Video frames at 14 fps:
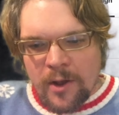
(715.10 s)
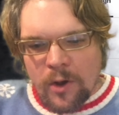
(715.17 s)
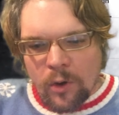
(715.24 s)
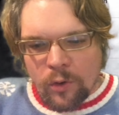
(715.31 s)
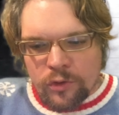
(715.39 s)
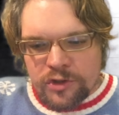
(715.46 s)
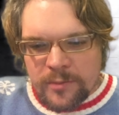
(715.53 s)

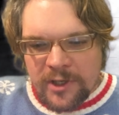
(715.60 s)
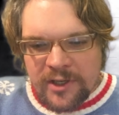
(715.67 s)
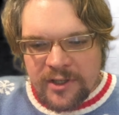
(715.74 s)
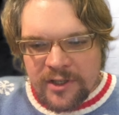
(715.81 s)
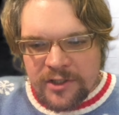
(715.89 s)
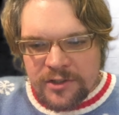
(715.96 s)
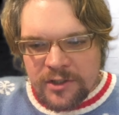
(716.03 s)
Ultimate
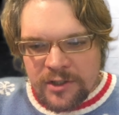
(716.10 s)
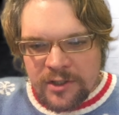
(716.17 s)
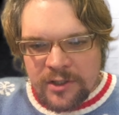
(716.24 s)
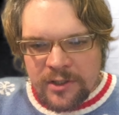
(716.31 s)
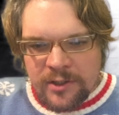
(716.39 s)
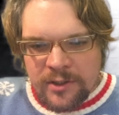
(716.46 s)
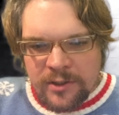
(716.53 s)

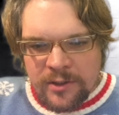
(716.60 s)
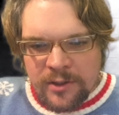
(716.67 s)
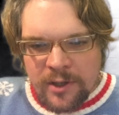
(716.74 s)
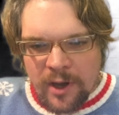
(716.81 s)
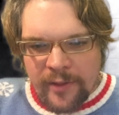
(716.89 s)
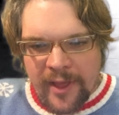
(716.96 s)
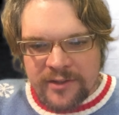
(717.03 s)
Edition,
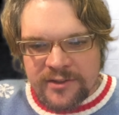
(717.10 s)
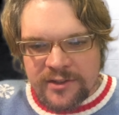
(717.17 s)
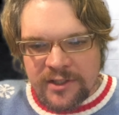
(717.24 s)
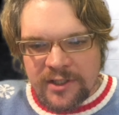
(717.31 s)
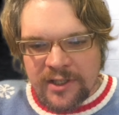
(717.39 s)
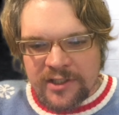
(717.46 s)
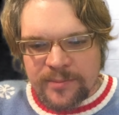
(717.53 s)
Oh, that's
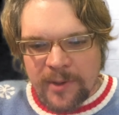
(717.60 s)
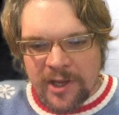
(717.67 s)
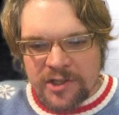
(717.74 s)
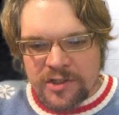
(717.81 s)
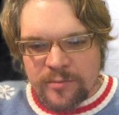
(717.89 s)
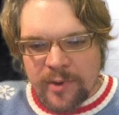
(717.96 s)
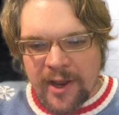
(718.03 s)
the
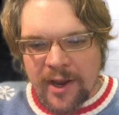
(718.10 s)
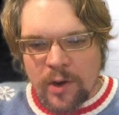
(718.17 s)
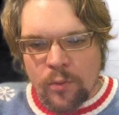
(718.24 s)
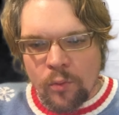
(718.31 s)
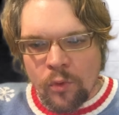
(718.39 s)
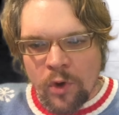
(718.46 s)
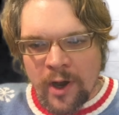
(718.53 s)
expansion pack
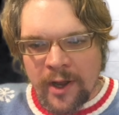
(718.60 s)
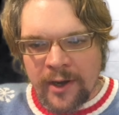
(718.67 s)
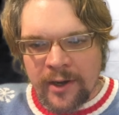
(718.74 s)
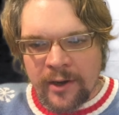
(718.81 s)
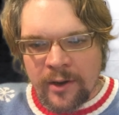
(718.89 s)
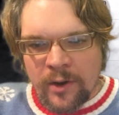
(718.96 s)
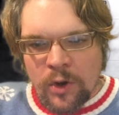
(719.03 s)

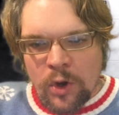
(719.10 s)
one.